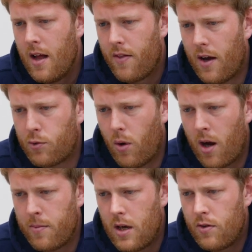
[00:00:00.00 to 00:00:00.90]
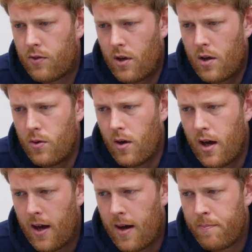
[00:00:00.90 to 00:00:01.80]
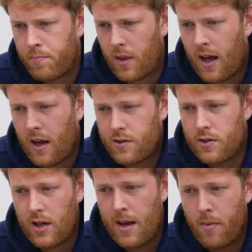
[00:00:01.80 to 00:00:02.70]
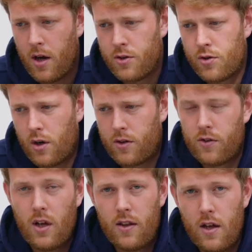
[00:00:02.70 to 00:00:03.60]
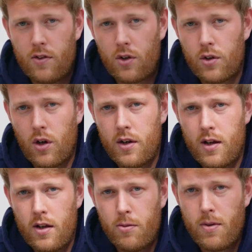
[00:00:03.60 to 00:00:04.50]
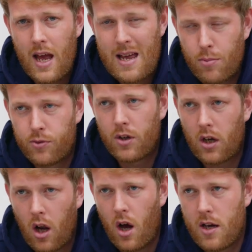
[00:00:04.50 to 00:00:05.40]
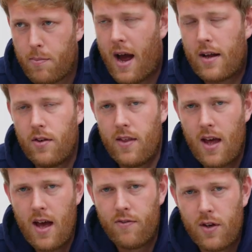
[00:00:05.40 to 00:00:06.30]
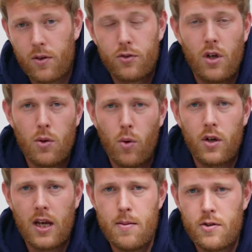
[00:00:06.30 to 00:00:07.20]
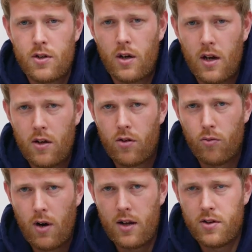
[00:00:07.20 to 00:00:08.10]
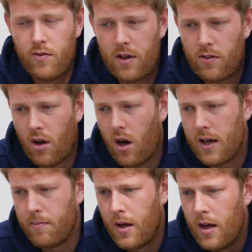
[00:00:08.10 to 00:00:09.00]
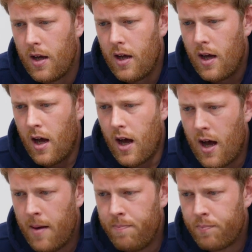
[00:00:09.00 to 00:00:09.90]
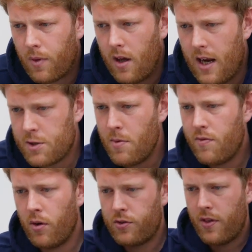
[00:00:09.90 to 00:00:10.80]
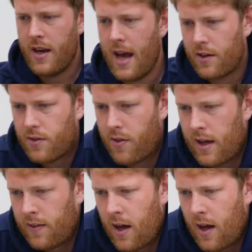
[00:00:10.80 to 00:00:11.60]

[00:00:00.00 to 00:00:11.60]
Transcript: that's what I'm used to, and as I say, my instructor said that it's a good idea to be able to glide back to the airfield, so you want to keep the circuits relatively tight. Let's move on to the next thing